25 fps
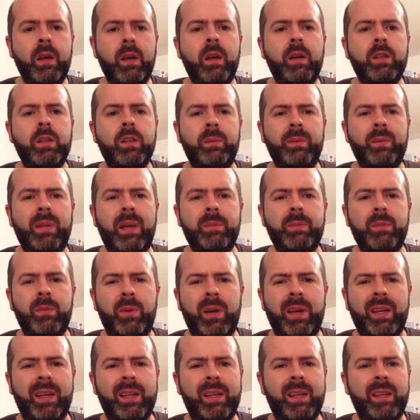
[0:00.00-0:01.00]
Sometimes when
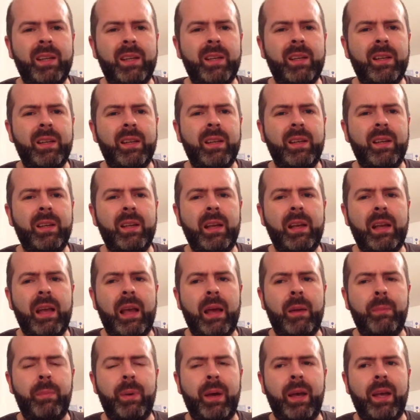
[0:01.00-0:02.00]
I get into a
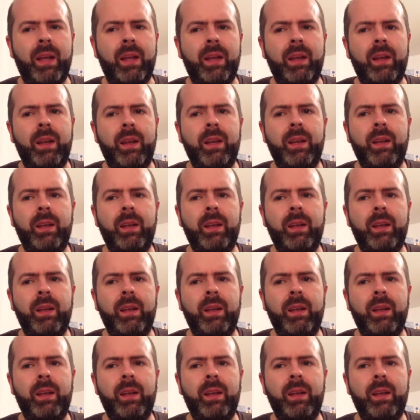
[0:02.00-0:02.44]
band,